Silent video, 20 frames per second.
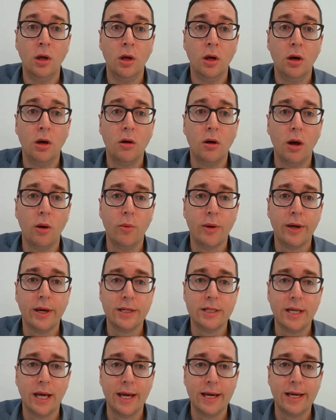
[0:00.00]
All right, we're going
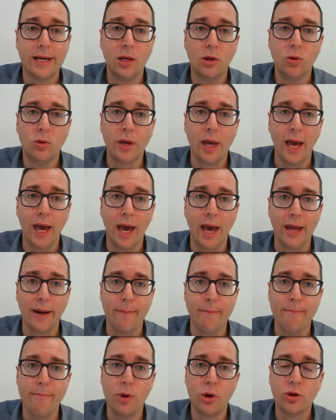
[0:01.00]
to take a look at
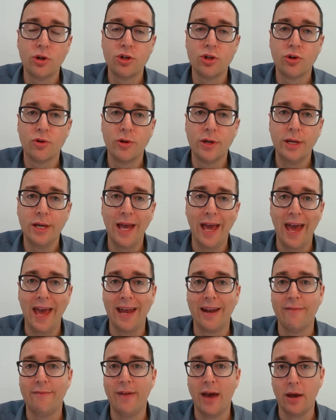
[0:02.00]
monitoring and
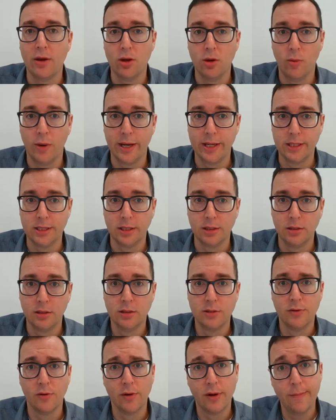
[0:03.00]
evaluating.
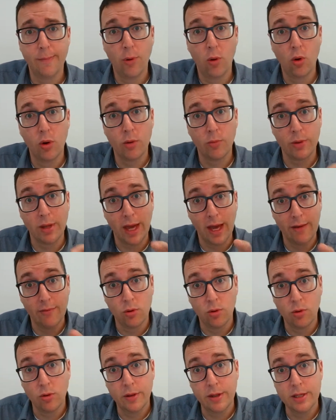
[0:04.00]
So very important when you have
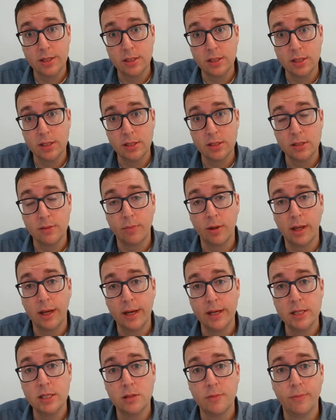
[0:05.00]
all these things in
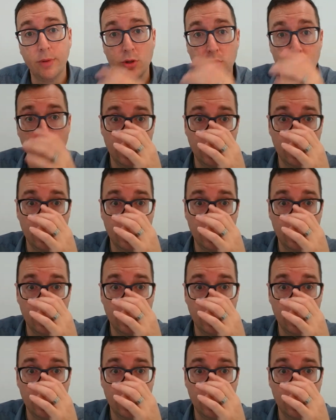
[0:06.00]
place, but you